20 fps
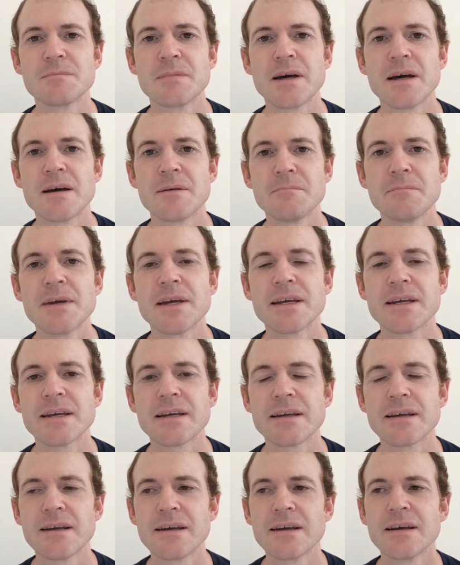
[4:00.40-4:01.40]
met
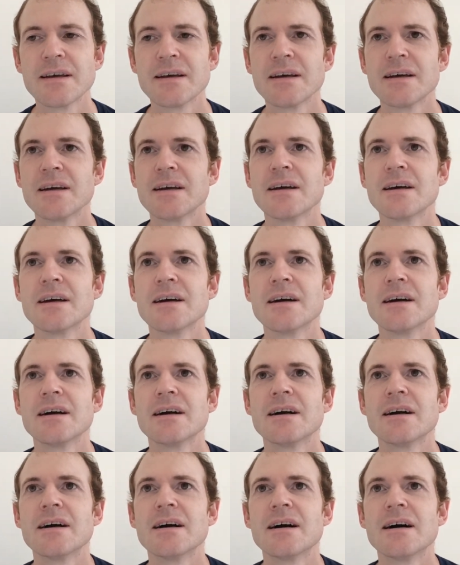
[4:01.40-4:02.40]
Mickey.
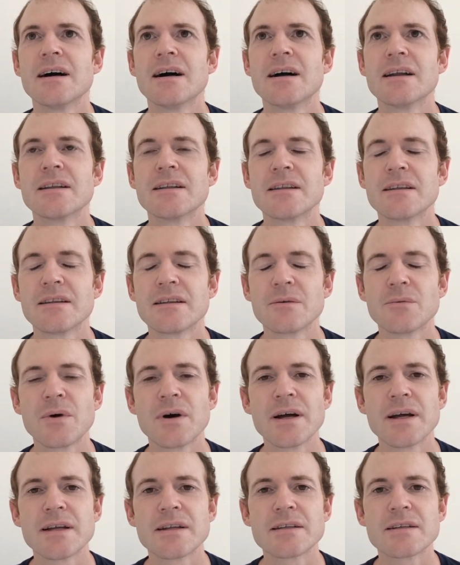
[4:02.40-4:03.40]
And the
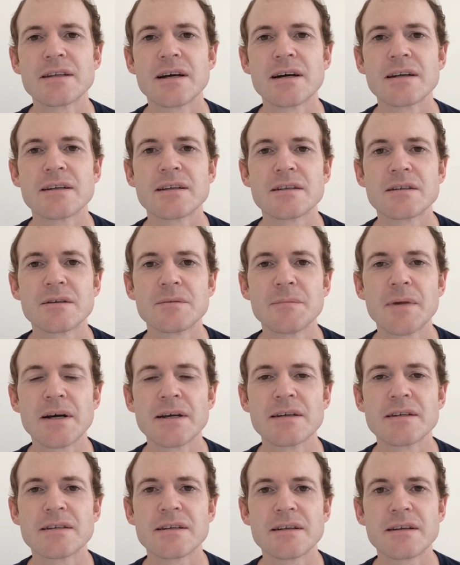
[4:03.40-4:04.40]
way it's done is
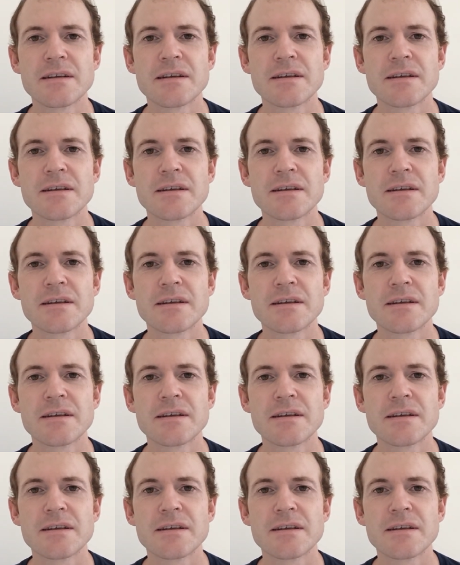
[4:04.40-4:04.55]
amazing.